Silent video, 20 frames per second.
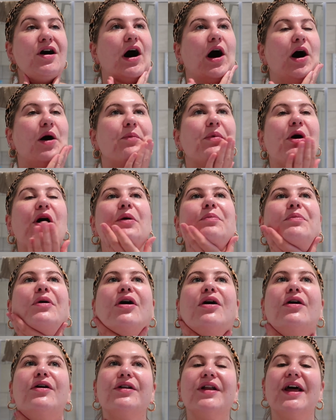I'll pop
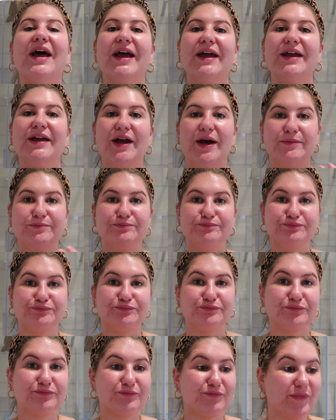on a
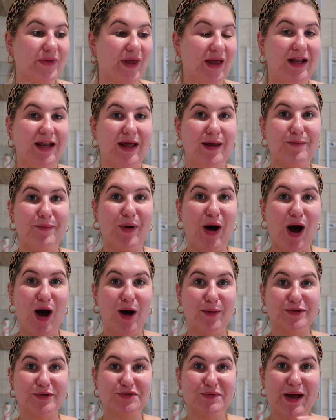lip
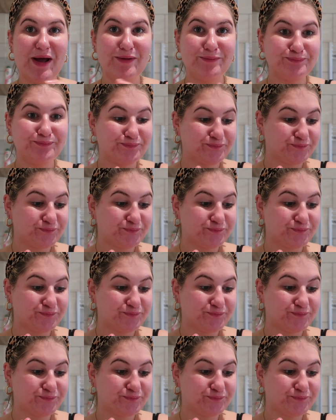balm as well.